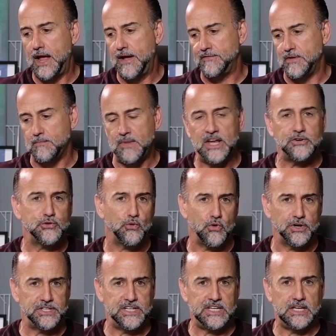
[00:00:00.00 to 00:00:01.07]
I have the
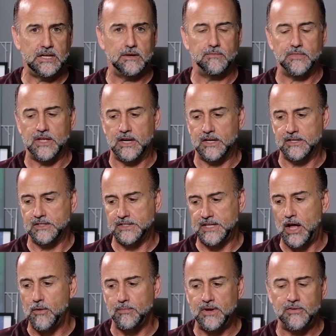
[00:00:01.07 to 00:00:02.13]
mentor team that
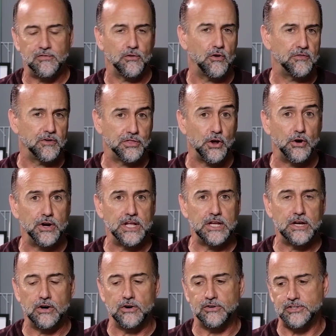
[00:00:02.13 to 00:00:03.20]
has helped me for over 30
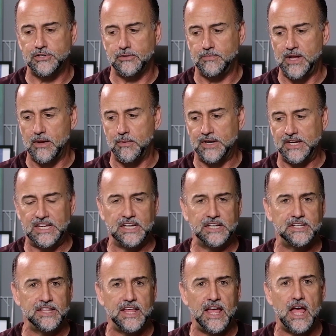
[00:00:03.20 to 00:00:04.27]
years to be able to
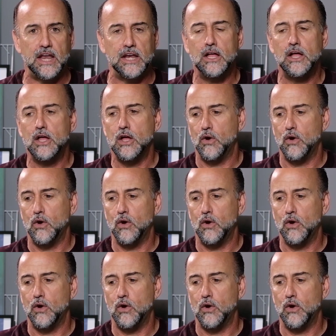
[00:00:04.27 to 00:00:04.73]
get to that.